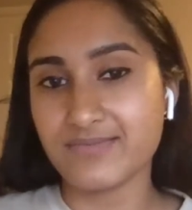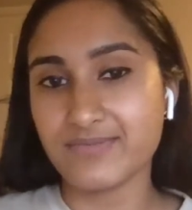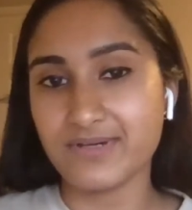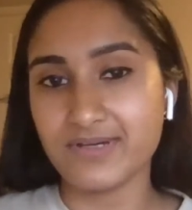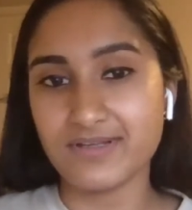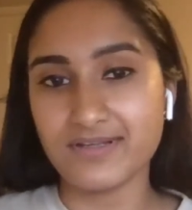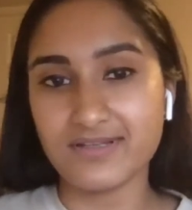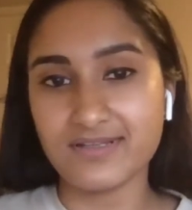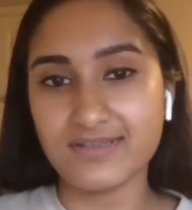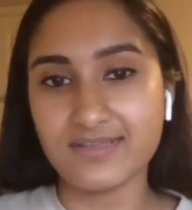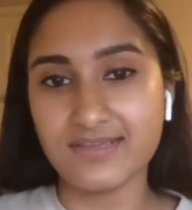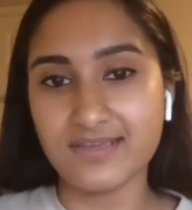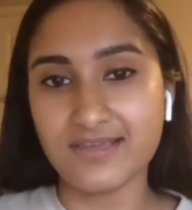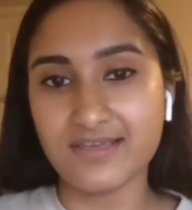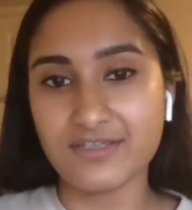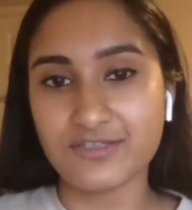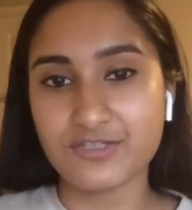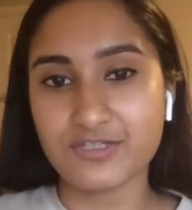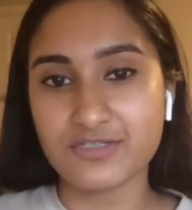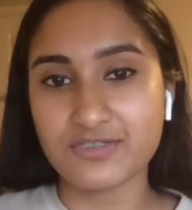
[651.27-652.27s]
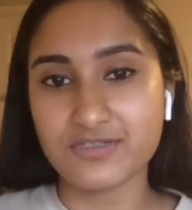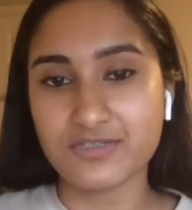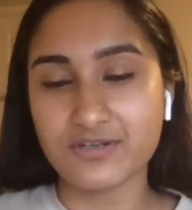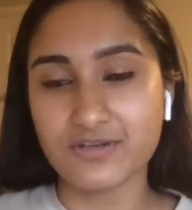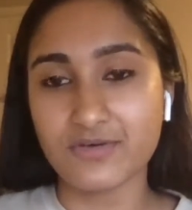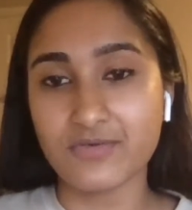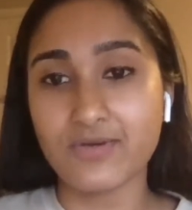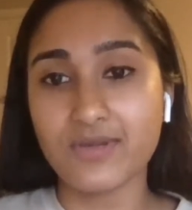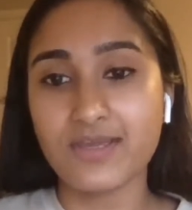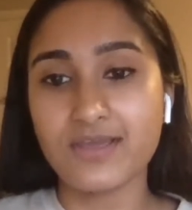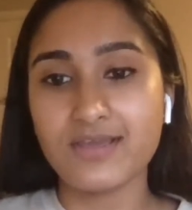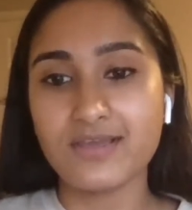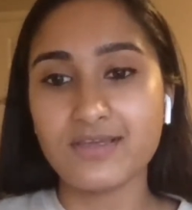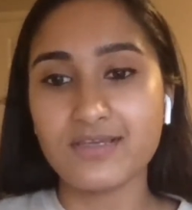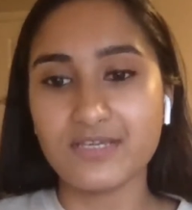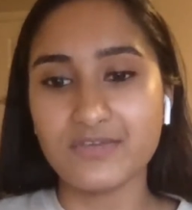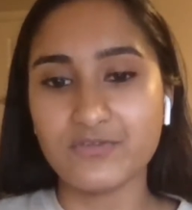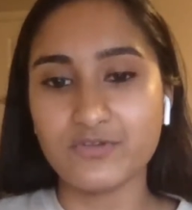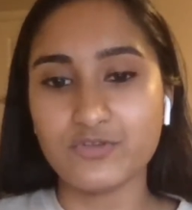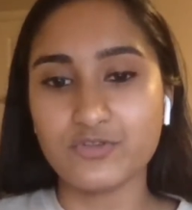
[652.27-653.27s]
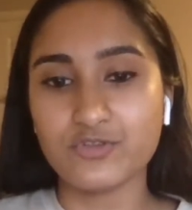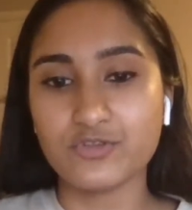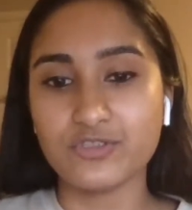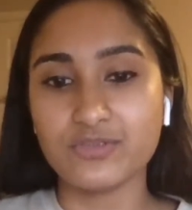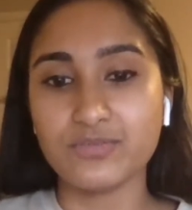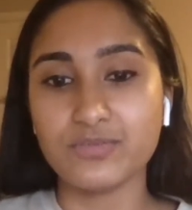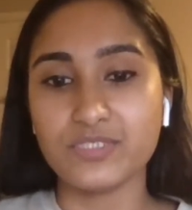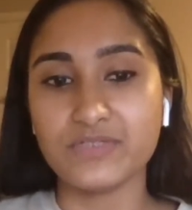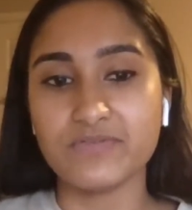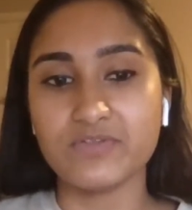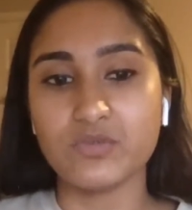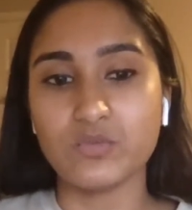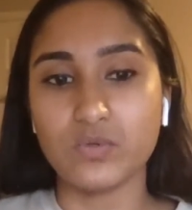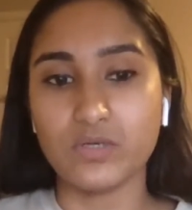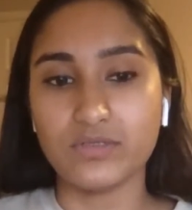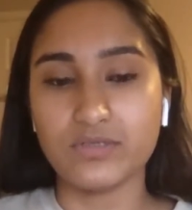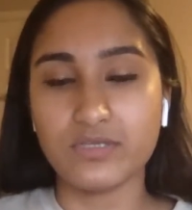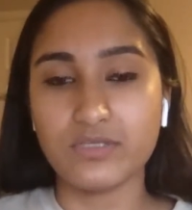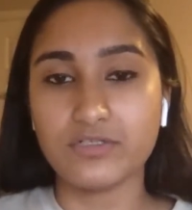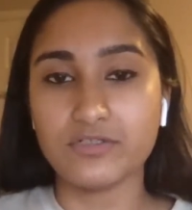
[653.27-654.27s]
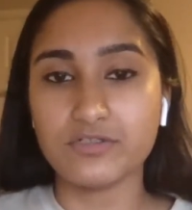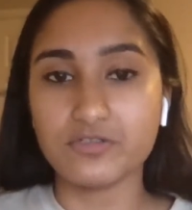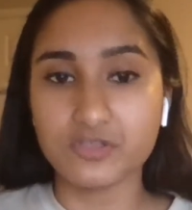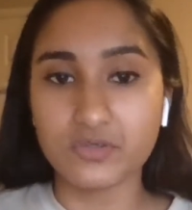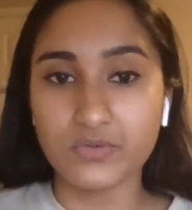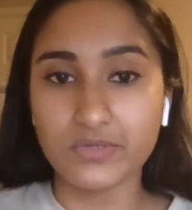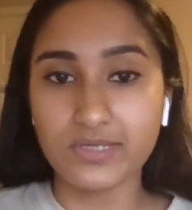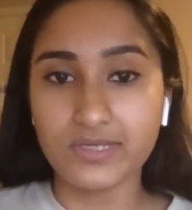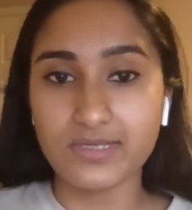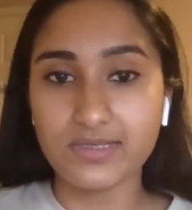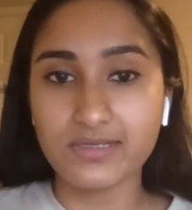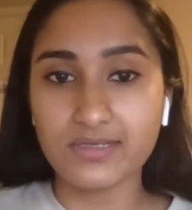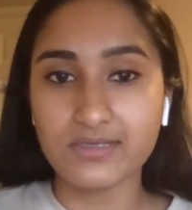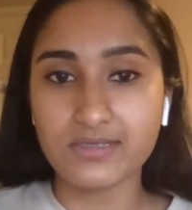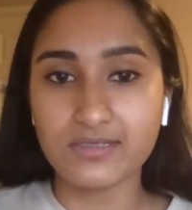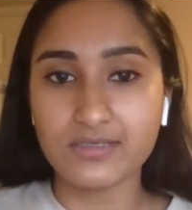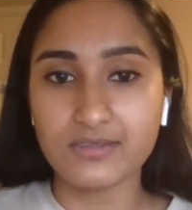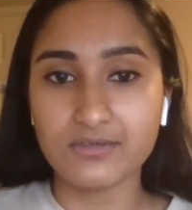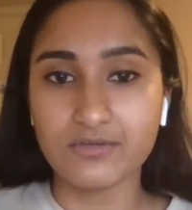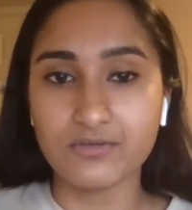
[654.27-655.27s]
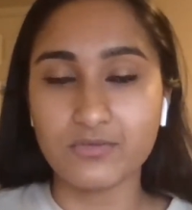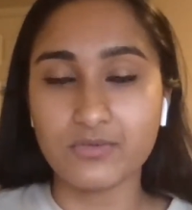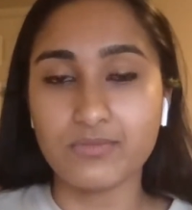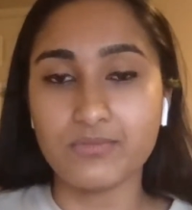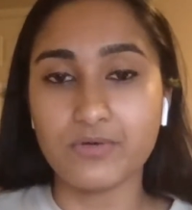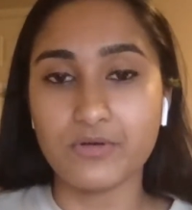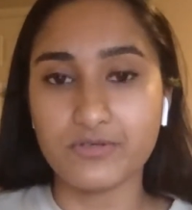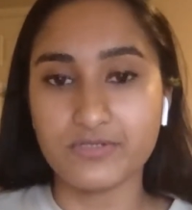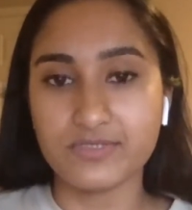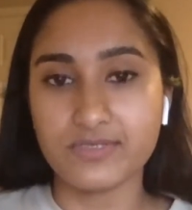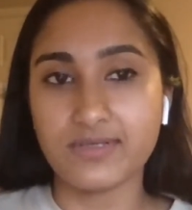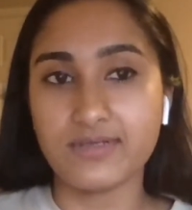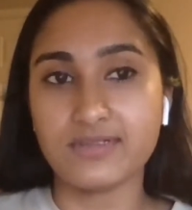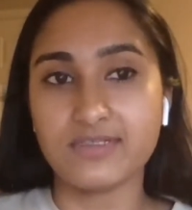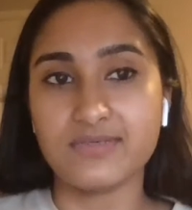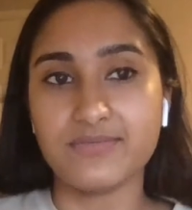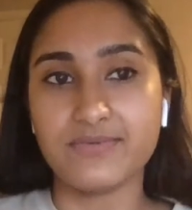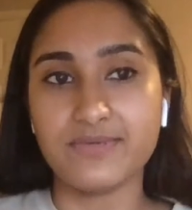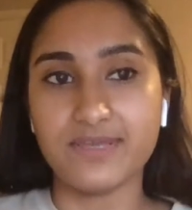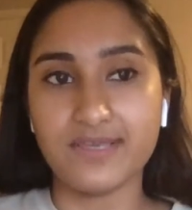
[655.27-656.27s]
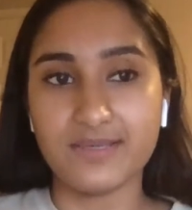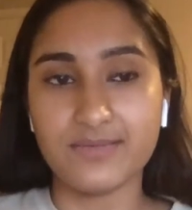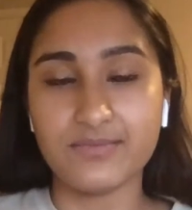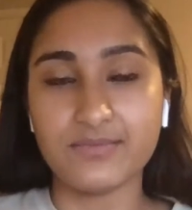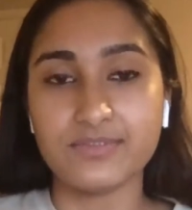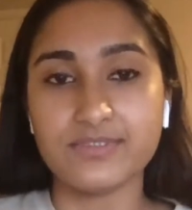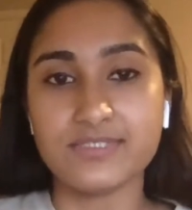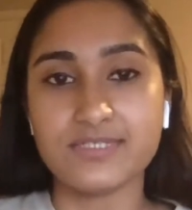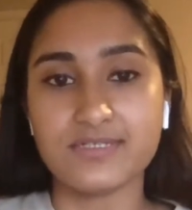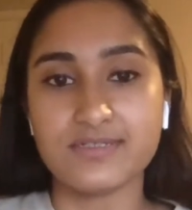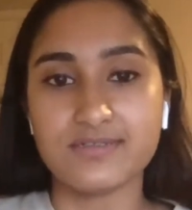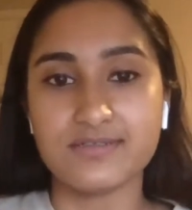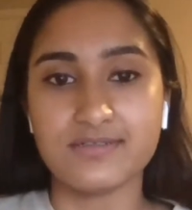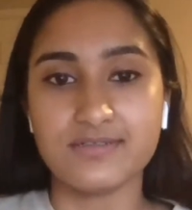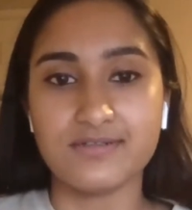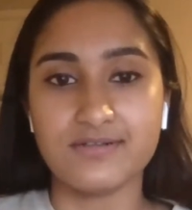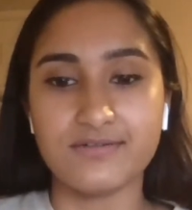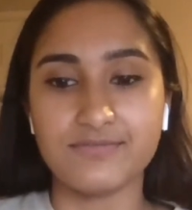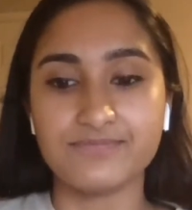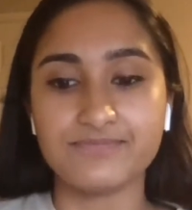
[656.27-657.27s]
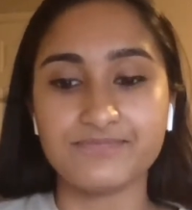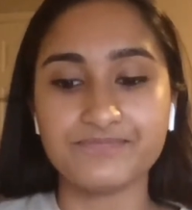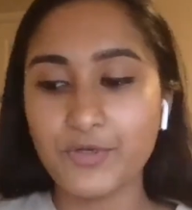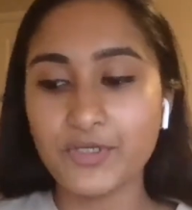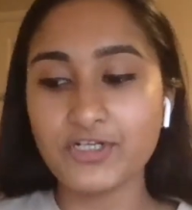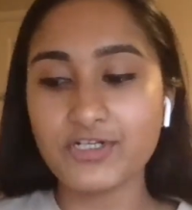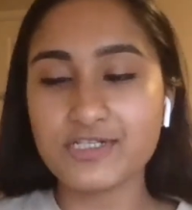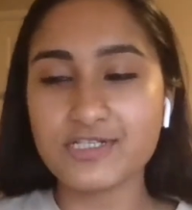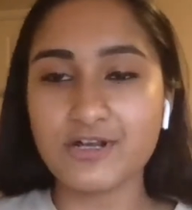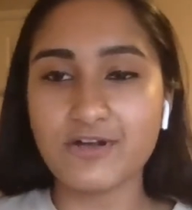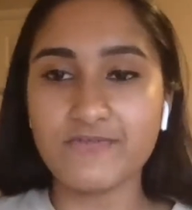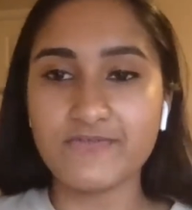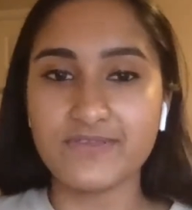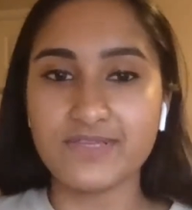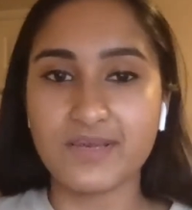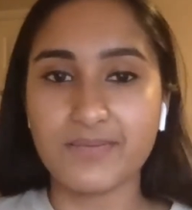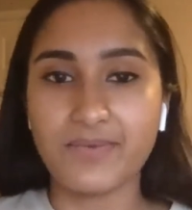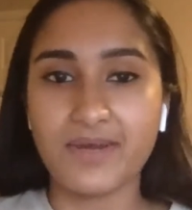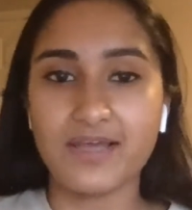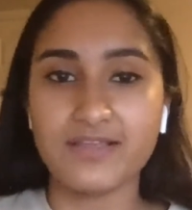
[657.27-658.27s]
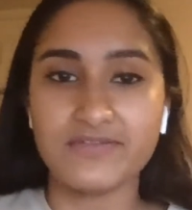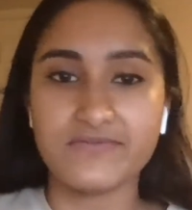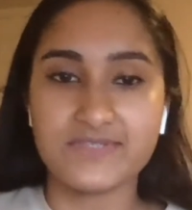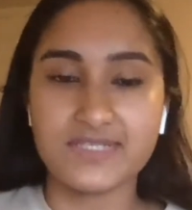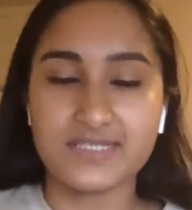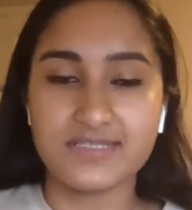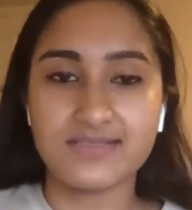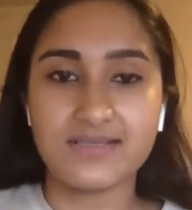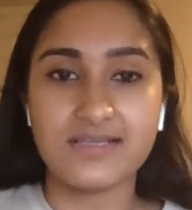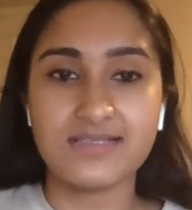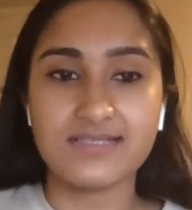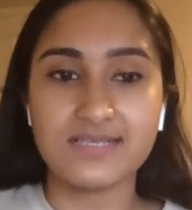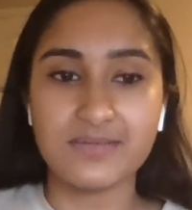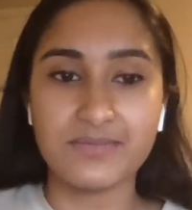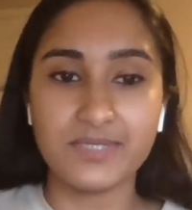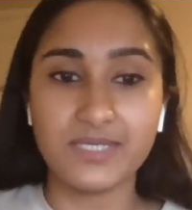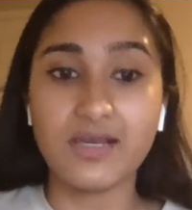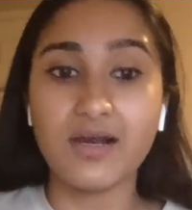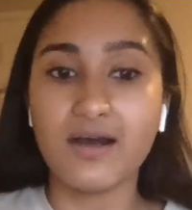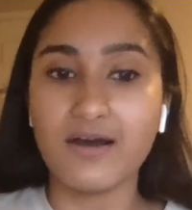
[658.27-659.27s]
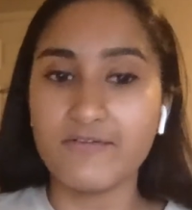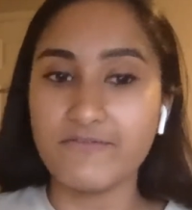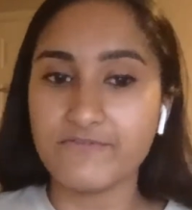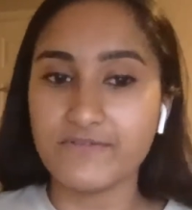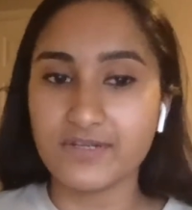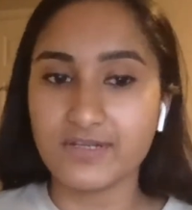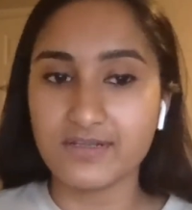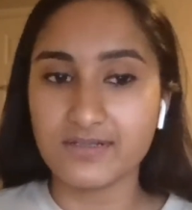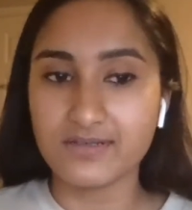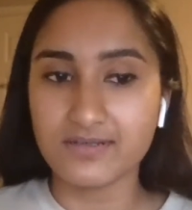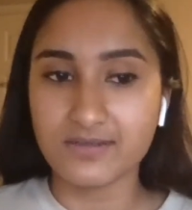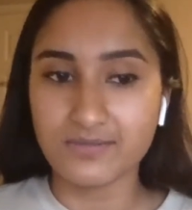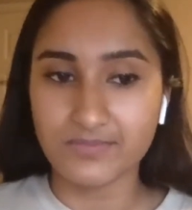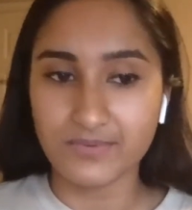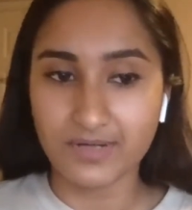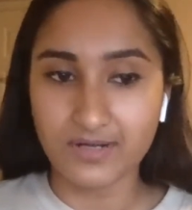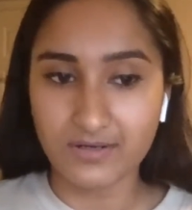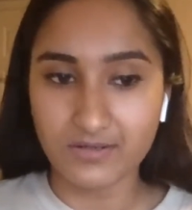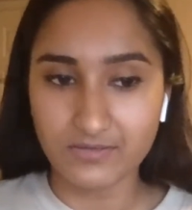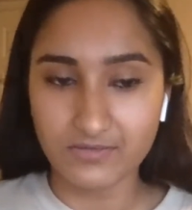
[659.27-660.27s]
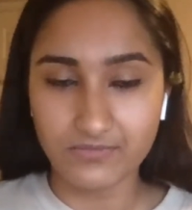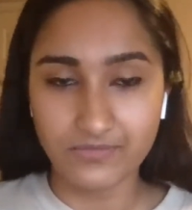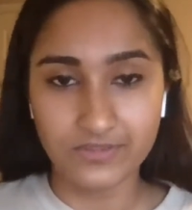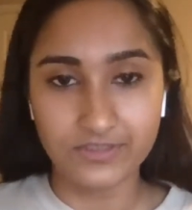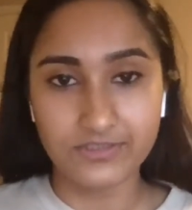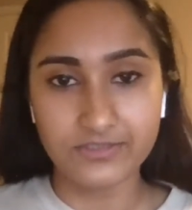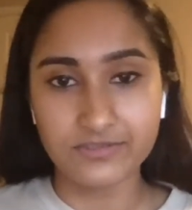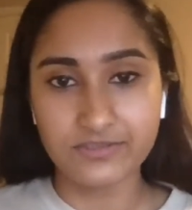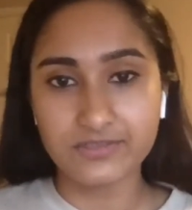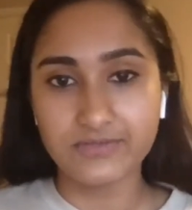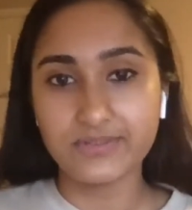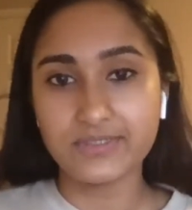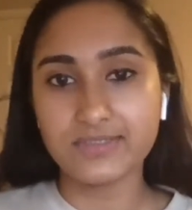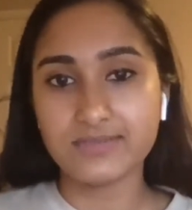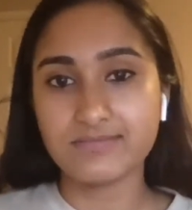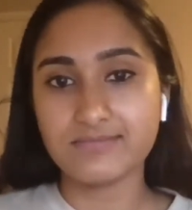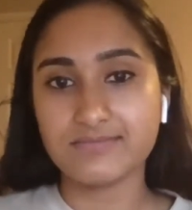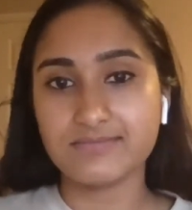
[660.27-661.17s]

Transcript: But in the end, just, you know, if you truly believe in the work that you're doing, you will most likely be able to, you know, put yourself in that path of success and be confident about what you're doing.